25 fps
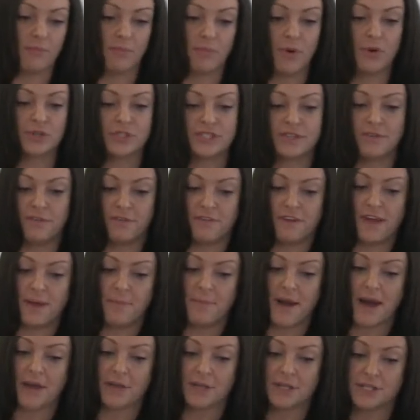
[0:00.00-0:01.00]
positive
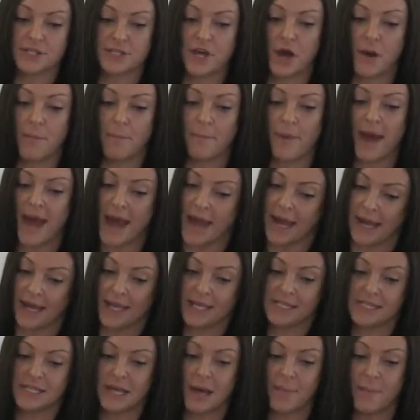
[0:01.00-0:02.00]
feedback that's come back
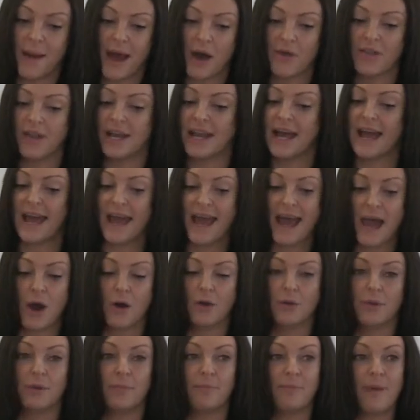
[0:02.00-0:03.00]
is about the
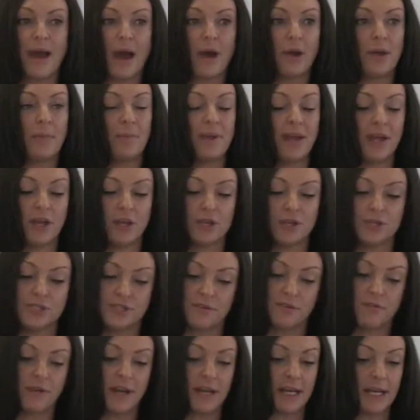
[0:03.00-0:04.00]
layout and about it being
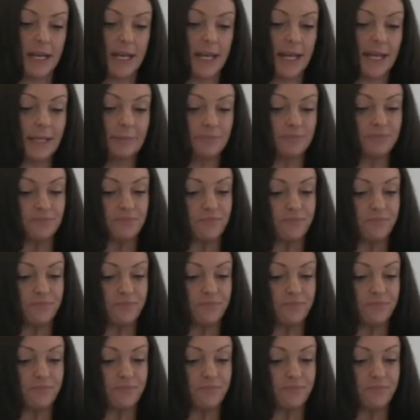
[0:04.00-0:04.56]
user-friendly,